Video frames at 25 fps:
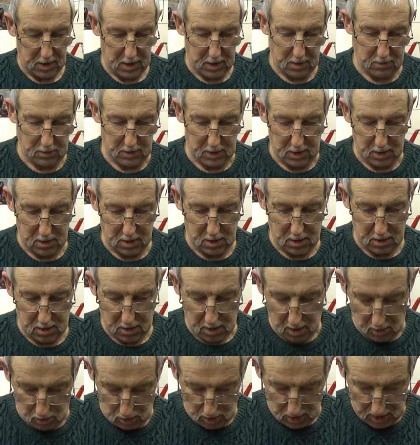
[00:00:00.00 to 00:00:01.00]
There we go.
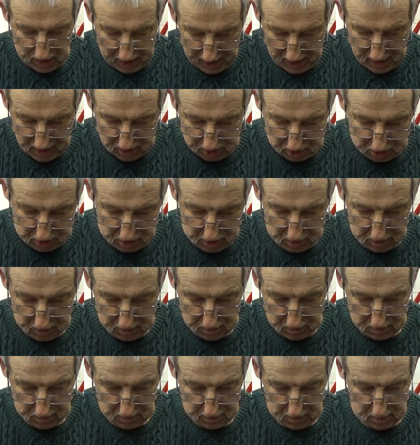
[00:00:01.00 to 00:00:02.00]
Oh, at last.
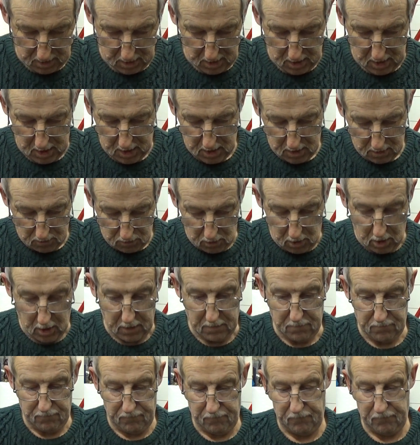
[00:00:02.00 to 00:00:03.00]
Right.